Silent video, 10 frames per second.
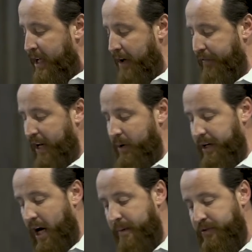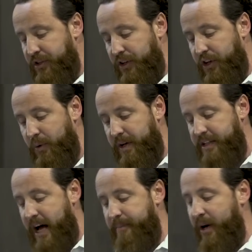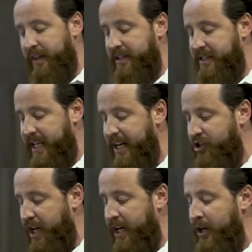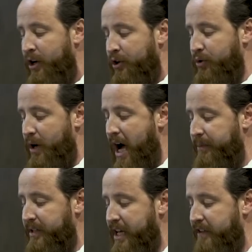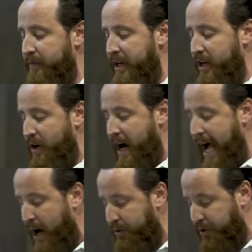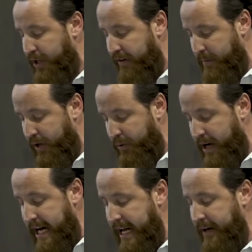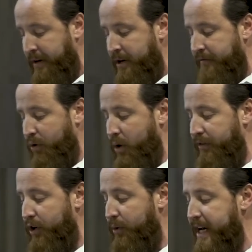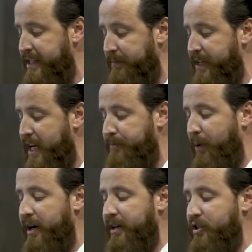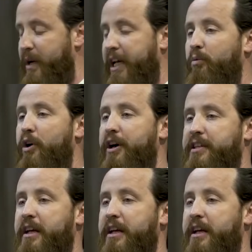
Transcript: If anyone comes to you and does not bring this teaching, do not receive him into your house or give him a greeting, for whoever greets him takes part in his wicked works.